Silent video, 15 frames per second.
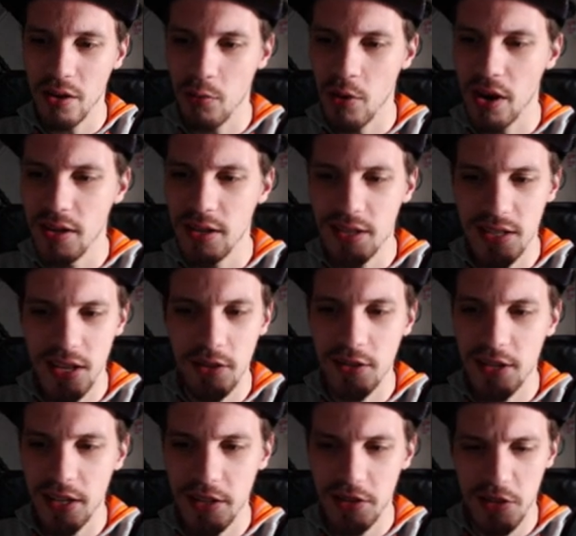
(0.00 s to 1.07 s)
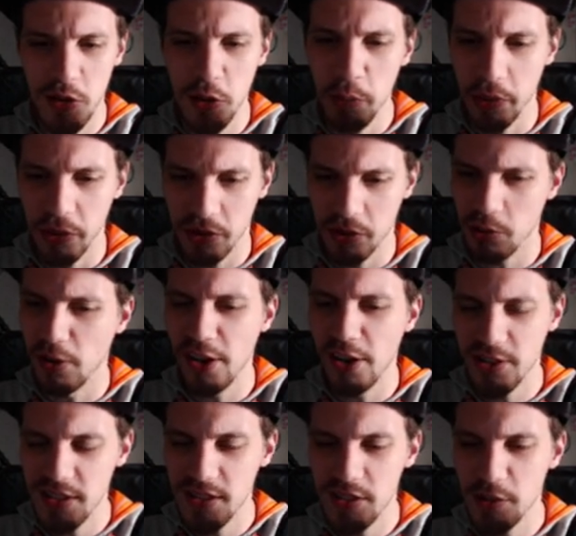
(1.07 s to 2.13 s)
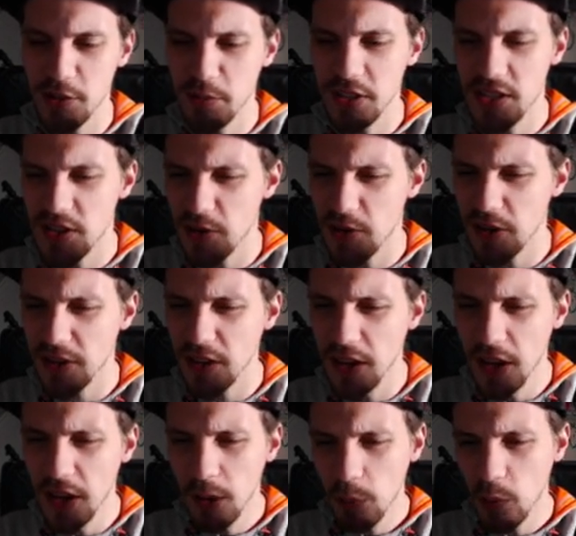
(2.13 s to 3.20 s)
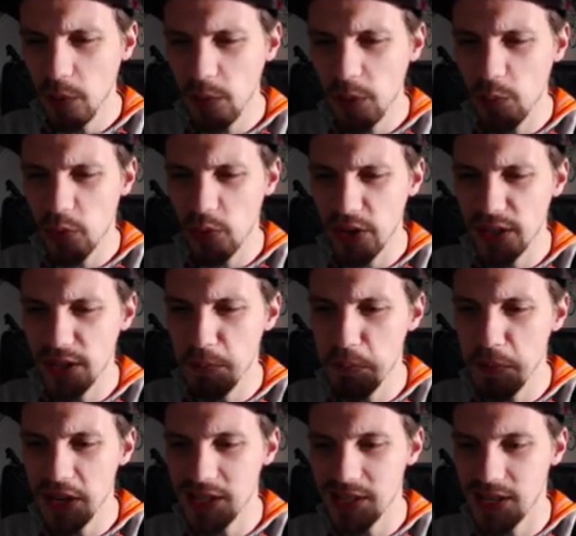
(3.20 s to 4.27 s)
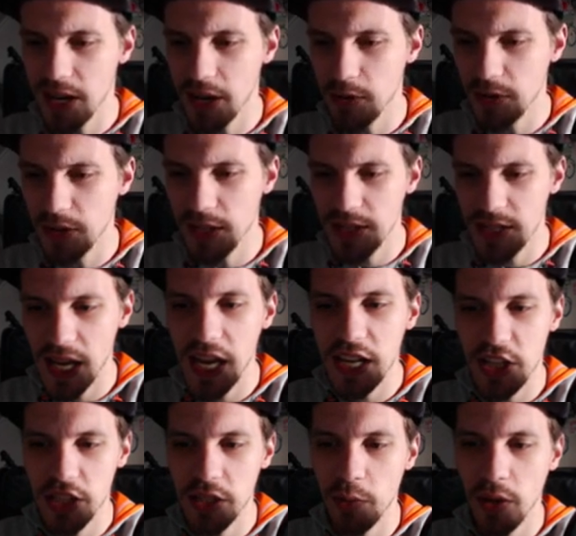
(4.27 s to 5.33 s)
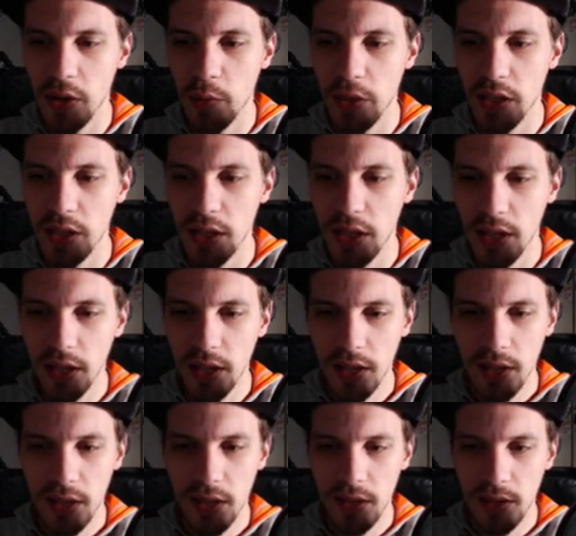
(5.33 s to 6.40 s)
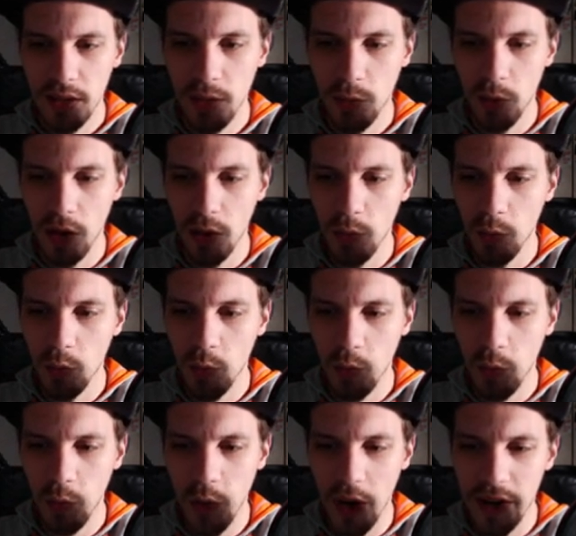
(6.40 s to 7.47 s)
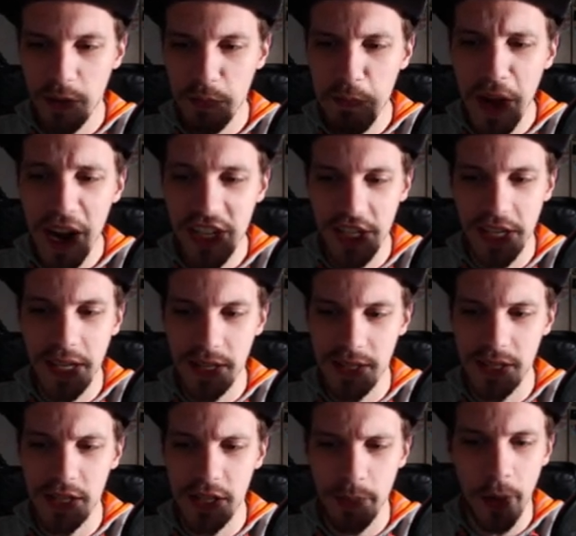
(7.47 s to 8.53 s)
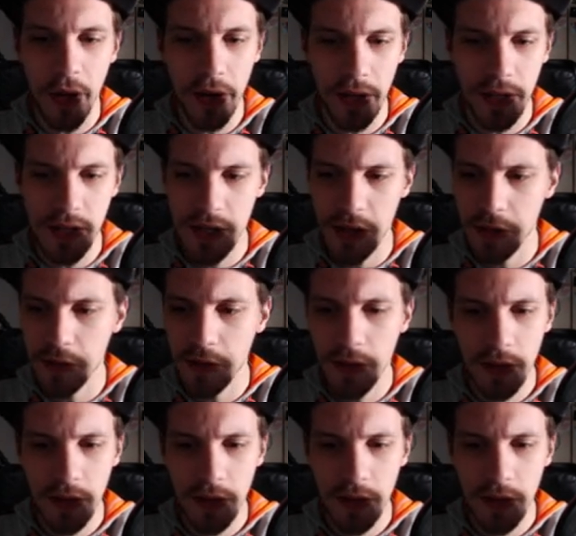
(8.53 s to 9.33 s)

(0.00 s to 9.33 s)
right? It sounds like super crushed and super distorted, but when we bring the mix down, that's actually when we, well, where the magic is in this plugin, so...